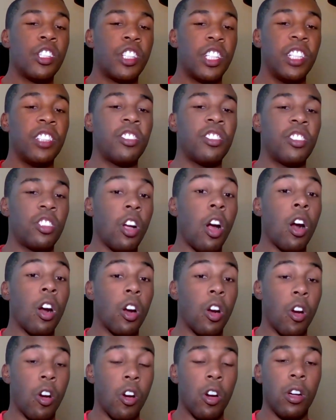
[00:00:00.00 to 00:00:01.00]
she's
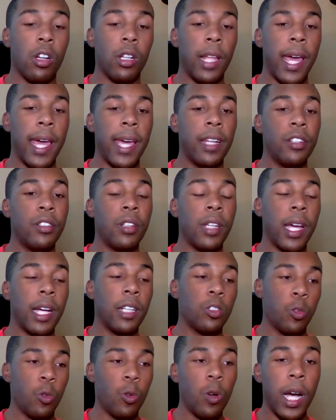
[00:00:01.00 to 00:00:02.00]
Stargirl, and
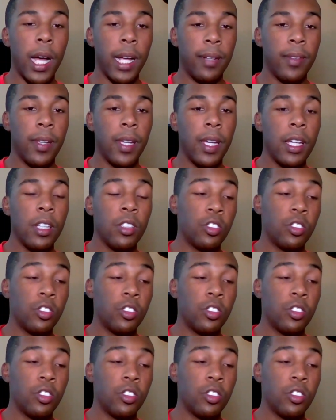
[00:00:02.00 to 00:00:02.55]
guess what?